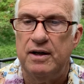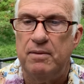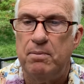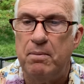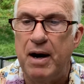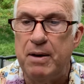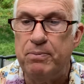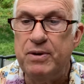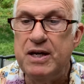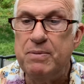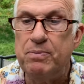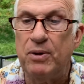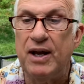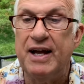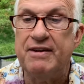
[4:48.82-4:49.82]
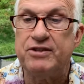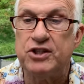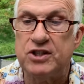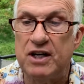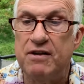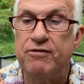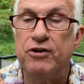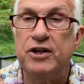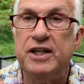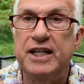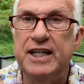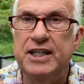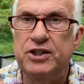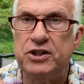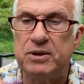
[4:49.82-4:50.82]
my people have suffered in
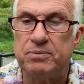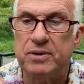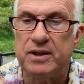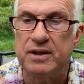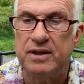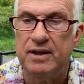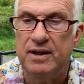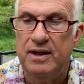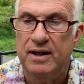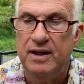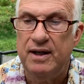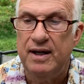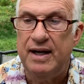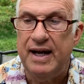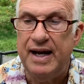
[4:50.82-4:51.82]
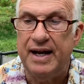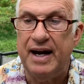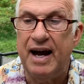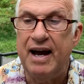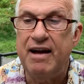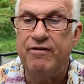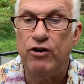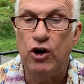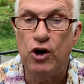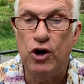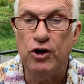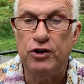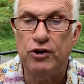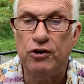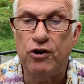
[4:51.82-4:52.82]
Egypt. And I have
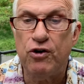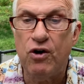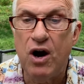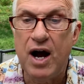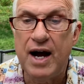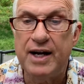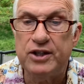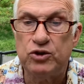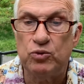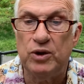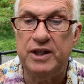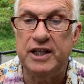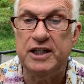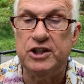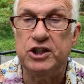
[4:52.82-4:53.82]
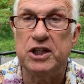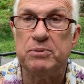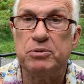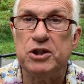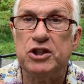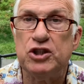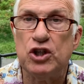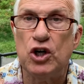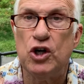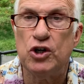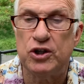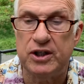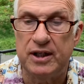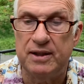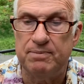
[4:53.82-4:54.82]
heard their cries when the Egyptians hurt
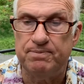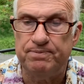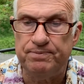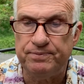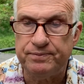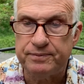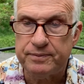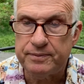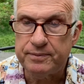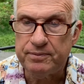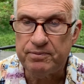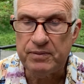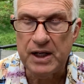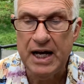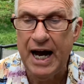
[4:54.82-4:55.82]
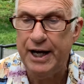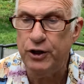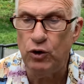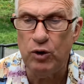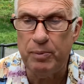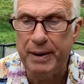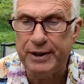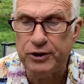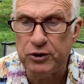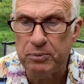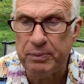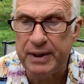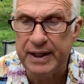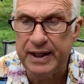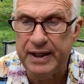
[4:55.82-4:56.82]
them. I know about their
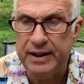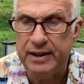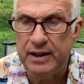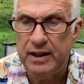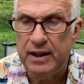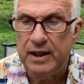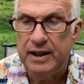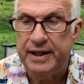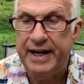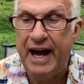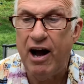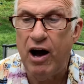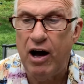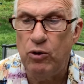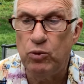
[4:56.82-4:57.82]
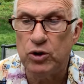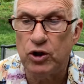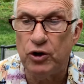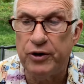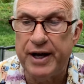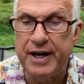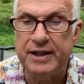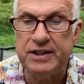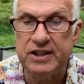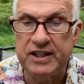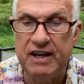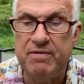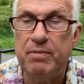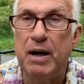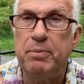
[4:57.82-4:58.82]
pain. Now I will go down and
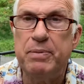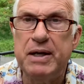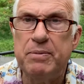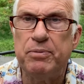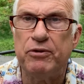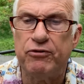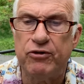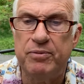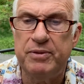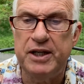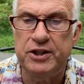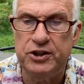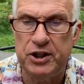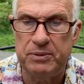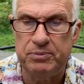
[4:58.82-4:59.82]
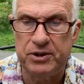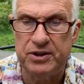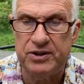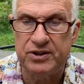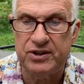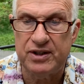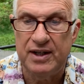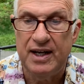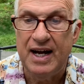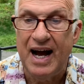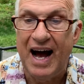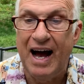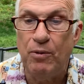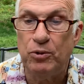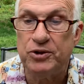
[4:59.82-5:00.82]
save my people from the Egyptians.
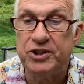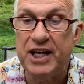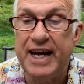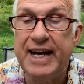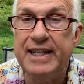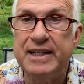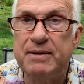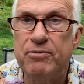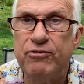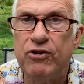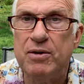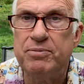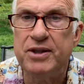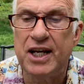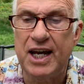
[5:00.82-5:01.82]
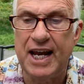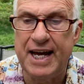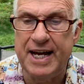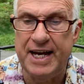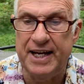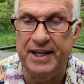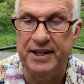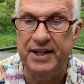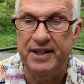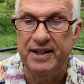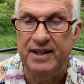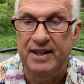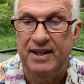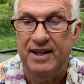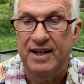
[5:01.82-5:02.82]
I will take them from the land
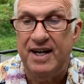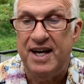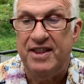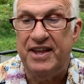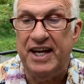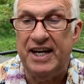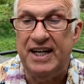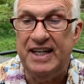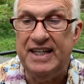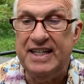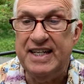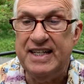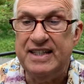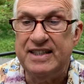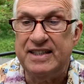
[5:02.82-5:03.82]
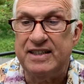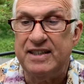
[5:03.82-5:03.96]
that leads